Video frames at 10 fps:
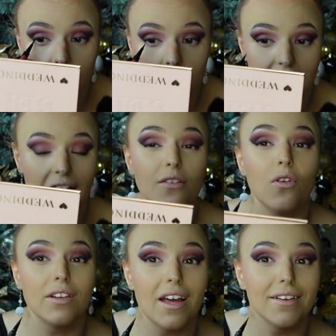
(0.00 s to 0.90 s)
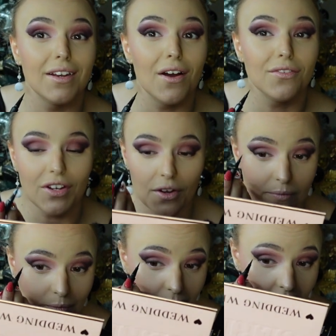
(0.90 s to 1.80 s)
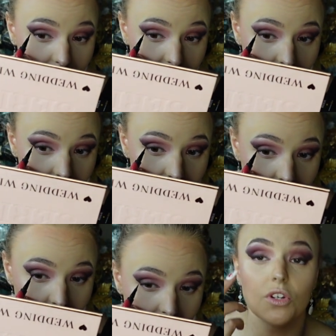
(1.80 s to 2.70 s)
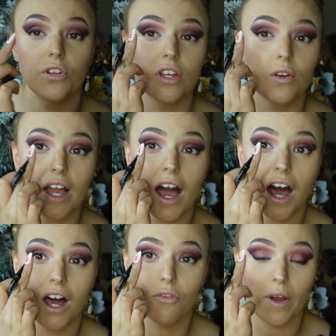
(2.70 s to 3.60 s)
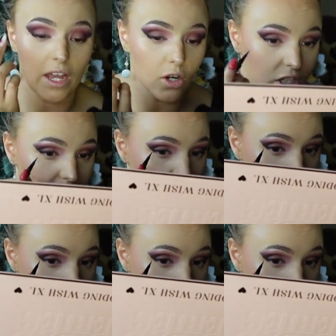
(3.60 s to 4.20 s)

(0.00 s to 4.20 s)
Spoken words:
it's kind of not dark enough, you know? So only going halfway across my